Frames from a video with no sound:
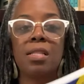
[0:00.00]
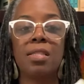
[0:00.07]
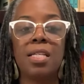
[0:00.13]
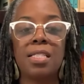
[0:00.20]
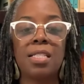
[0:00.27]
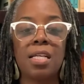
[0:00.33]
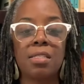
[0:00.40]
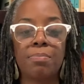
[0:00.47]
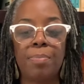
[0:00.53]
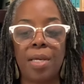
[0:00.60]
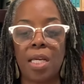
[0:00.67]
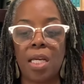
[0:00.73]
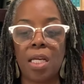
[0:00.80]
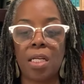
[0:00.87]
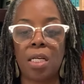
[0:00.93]
this has
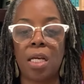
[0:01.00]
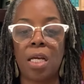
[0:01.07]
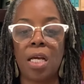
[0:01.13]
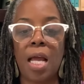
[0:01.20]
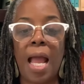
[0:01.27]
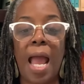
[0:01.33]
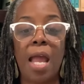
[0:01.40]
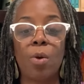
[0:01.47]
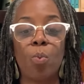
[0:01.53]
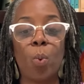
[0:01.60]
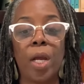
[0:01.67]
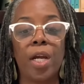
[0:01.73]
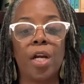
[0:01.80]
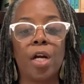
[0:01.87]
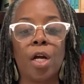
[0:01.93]
been a
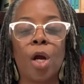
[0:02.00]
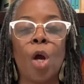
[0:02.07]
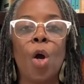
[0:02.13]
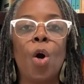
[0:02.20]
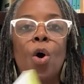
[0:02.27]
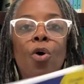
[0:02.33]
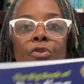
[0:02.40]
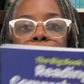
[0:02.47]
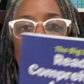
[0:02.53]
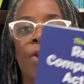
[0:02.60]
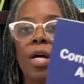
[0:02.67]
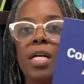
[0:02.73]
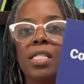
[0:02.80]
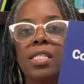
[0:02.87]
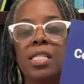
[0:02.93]
winner
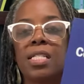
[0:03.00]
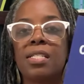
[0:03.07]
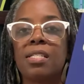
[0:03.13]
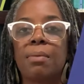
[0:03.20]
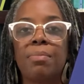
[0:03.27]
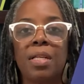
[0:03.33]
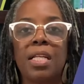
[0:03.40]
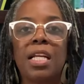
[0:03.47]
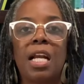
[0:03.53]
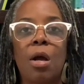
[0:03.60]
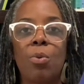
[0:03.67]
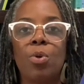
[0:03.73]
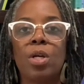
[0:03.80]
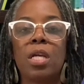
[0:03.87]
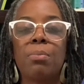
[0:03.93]
for us, and it's something that I
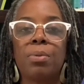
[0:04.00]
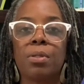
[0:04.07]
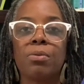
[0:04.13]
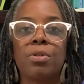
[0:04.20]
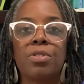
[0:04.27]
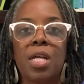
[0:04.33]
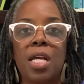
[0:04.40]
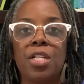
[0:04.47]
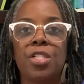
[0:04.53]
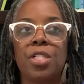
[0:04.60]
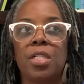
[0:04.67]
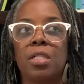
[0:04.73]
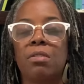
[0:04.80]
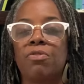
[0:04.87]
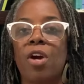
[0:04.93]
will keep in the
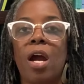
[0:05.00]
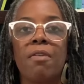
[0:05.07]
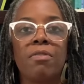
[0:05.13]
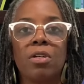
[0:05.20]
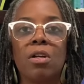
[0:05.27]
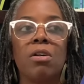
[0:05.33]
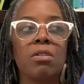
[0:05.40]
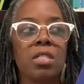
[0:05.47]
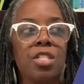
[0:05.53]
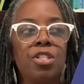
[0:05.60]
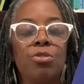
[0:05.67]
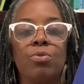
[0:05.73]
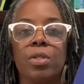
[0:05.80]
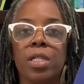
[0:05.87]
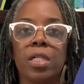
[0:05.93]
rotation forever long
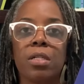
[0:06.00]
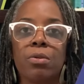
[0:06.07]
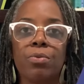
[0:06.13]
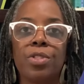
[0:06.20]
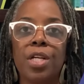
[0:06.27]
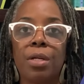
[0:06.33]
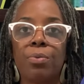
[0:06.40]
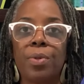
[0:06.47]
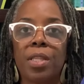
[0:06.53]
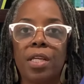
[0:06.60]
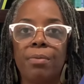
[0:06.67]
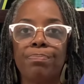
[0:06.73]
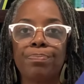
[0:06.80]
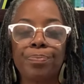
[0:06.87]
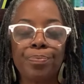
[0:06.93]
until we're done with it.